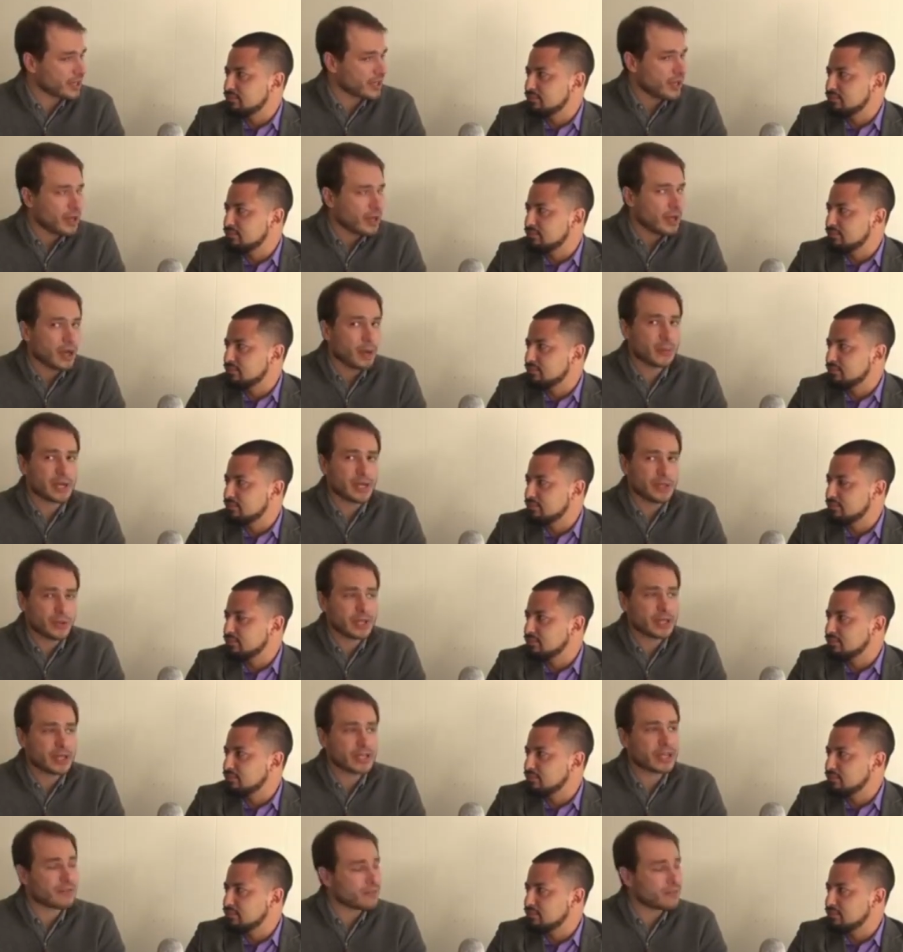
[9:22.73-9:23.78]
Speaker 1: Um, but I do think that
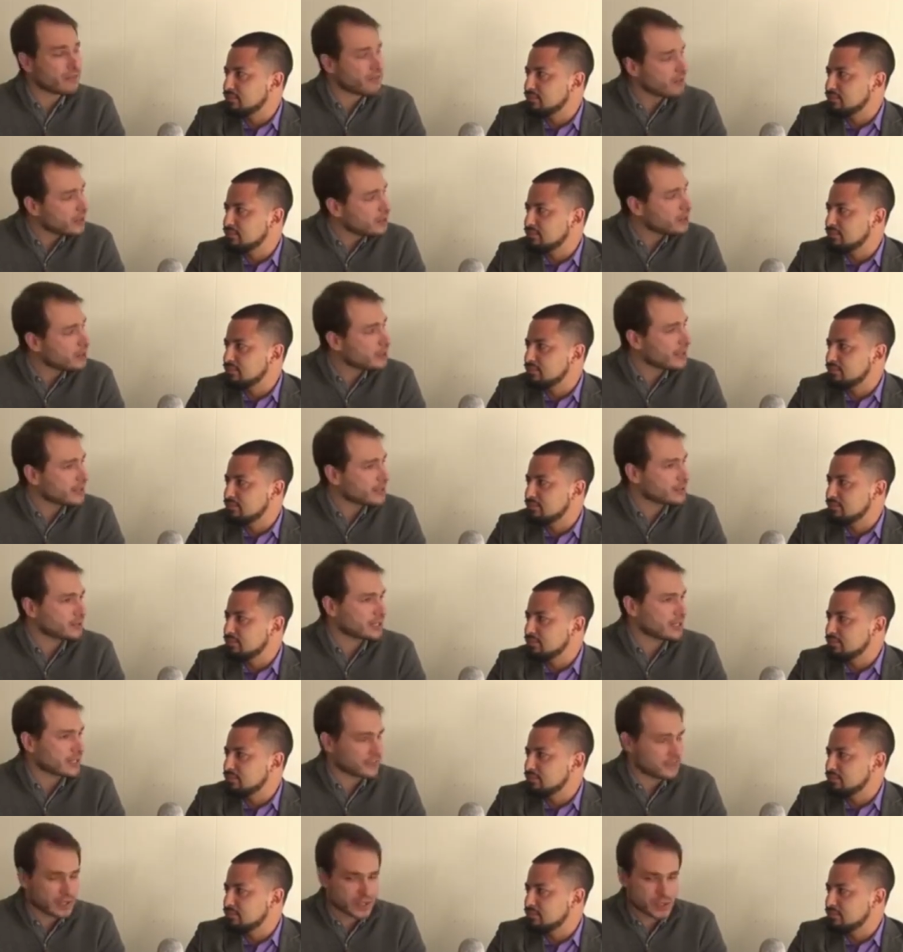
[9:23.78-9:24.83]
fundamental
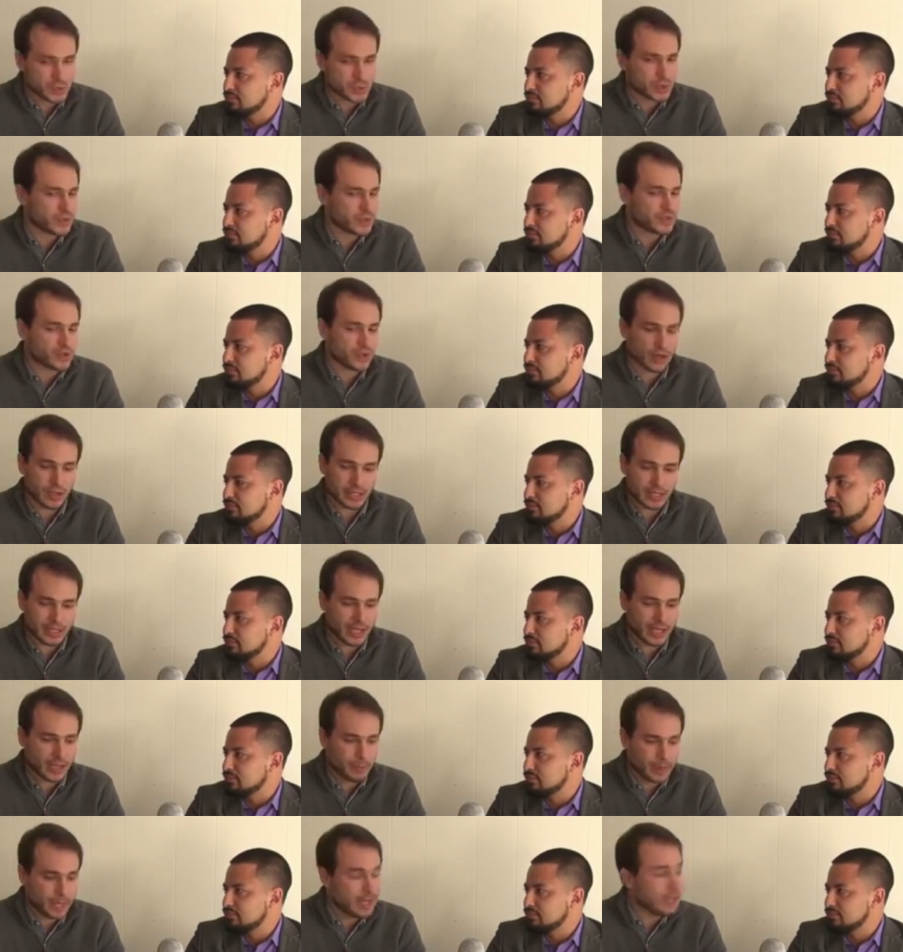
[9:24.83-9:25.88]
difference, which we started the
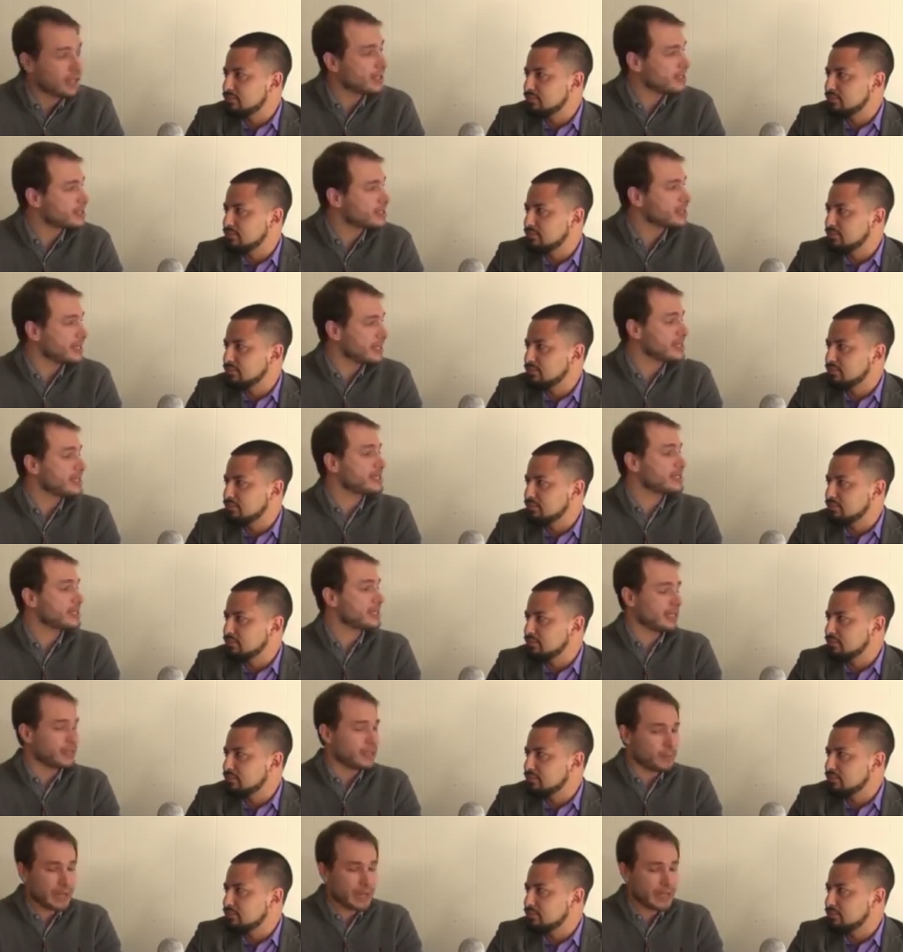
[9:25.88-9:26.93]
campaign is, is
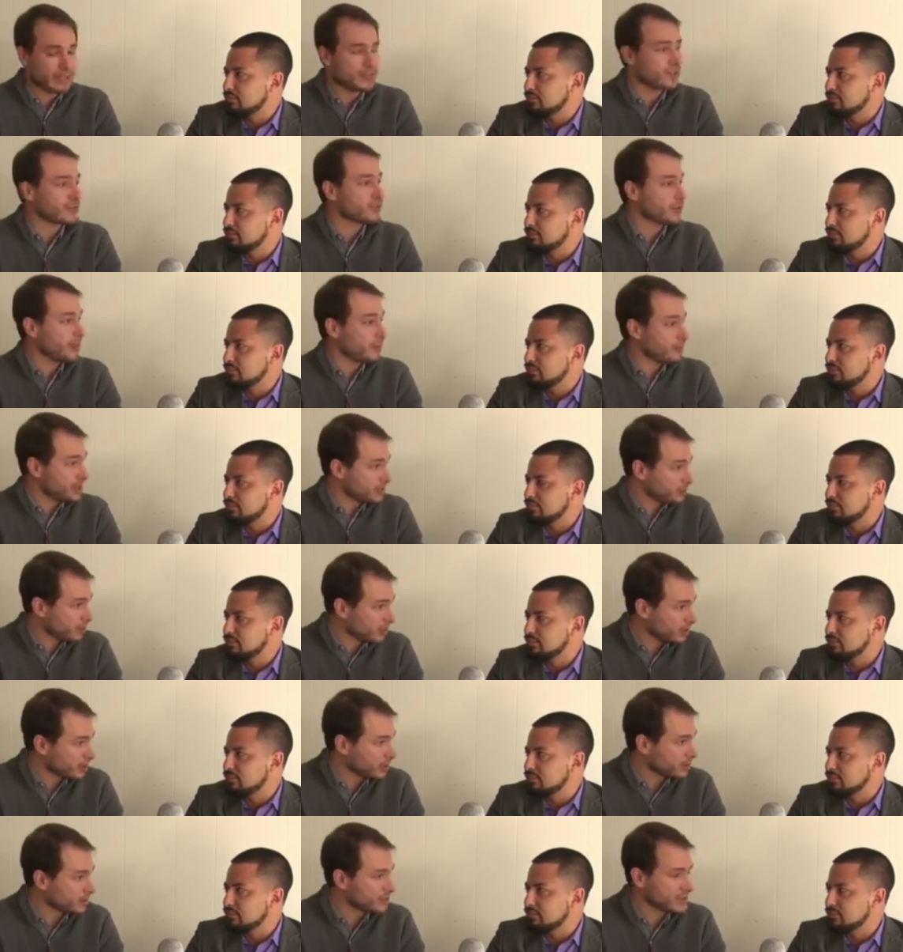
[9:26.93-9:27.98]
independence from this political
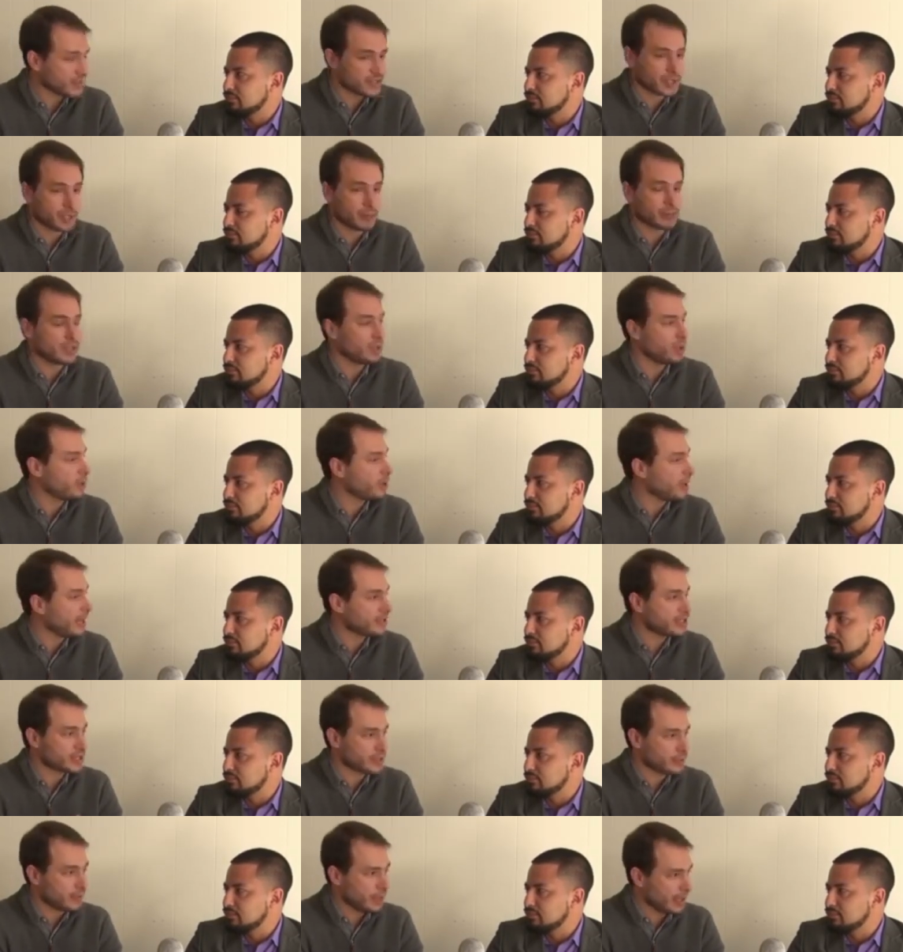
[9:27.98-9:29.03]
system that you and I just
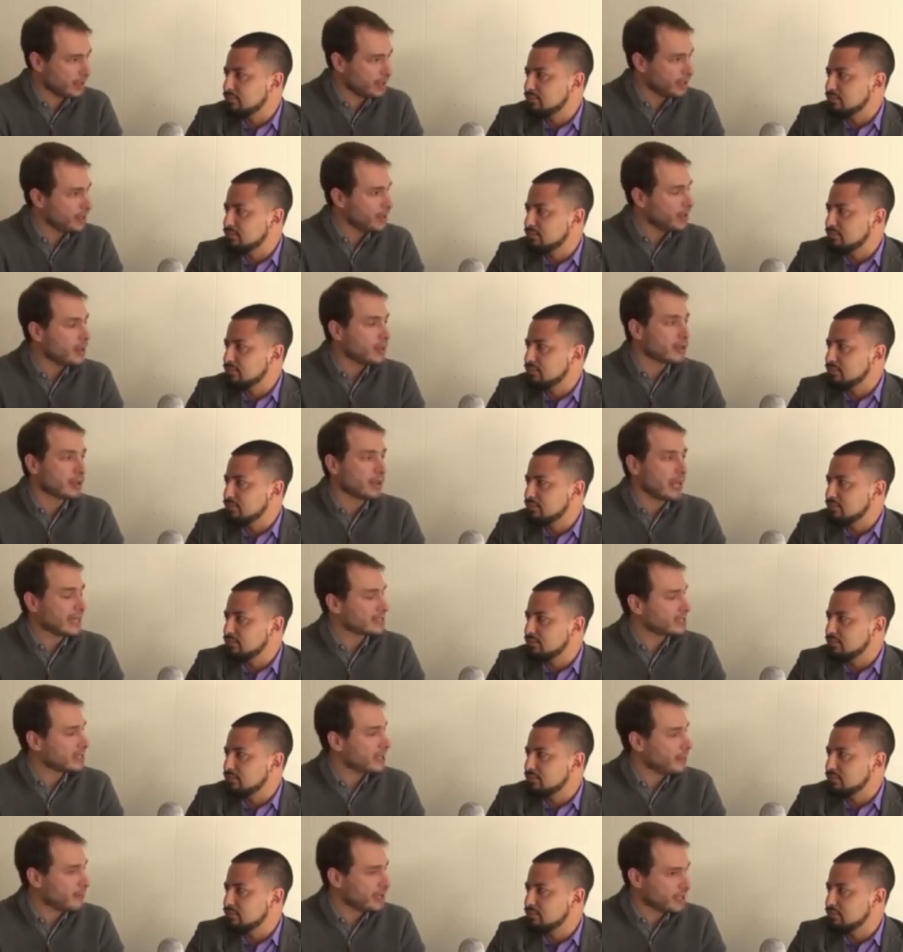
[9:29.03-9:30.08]
spent the last 10
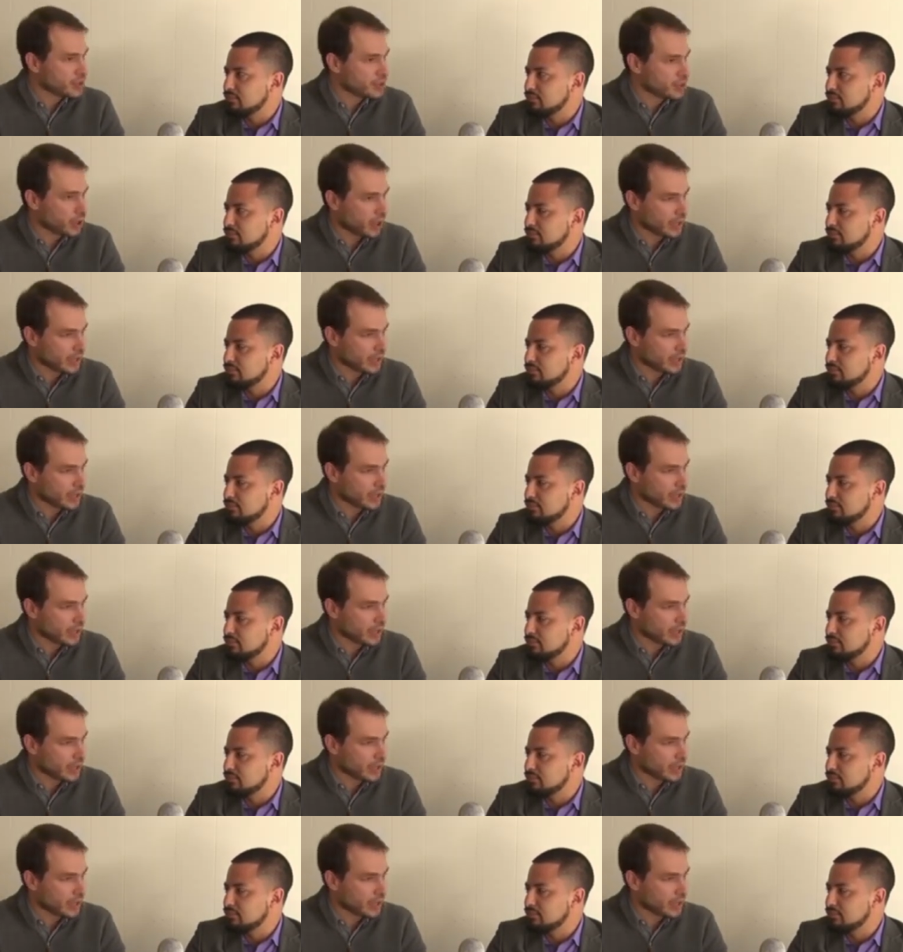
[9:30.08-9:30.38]
minutes talking